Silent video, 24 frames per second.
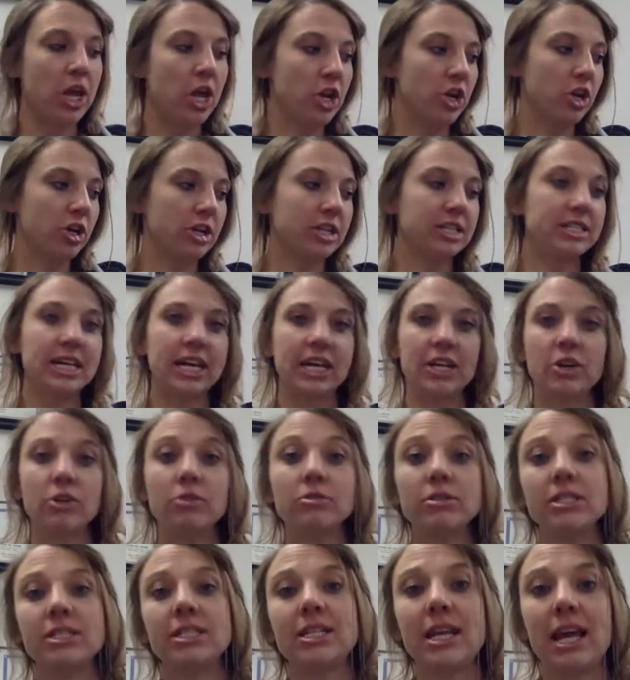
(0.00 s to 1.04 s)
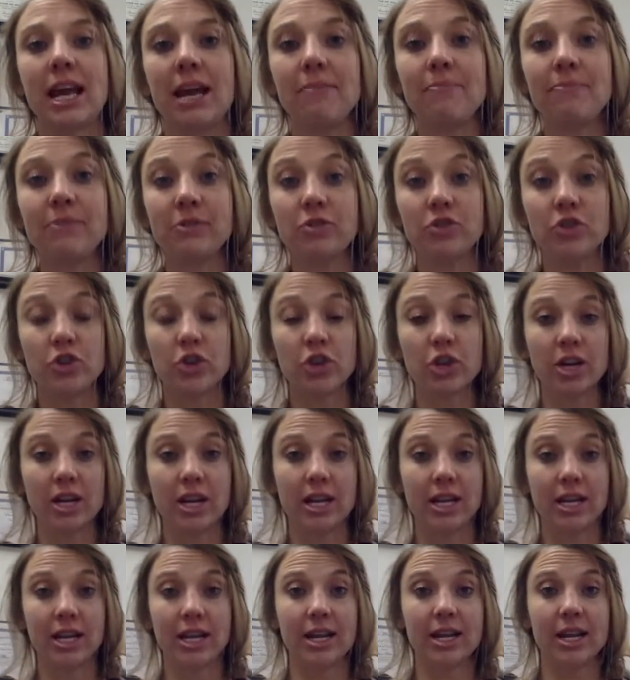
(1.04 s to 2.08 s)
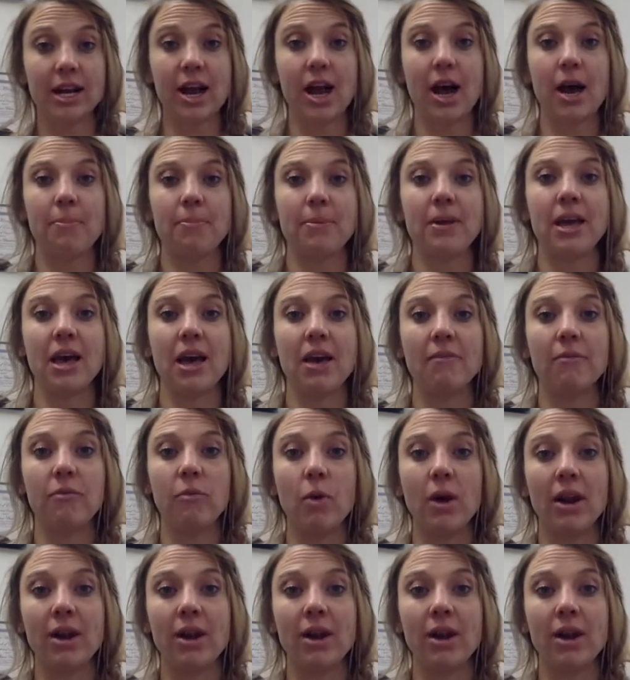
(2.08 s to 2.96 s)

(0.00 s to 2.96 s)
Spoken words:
You're going to take notes today, so you're going to need a copy of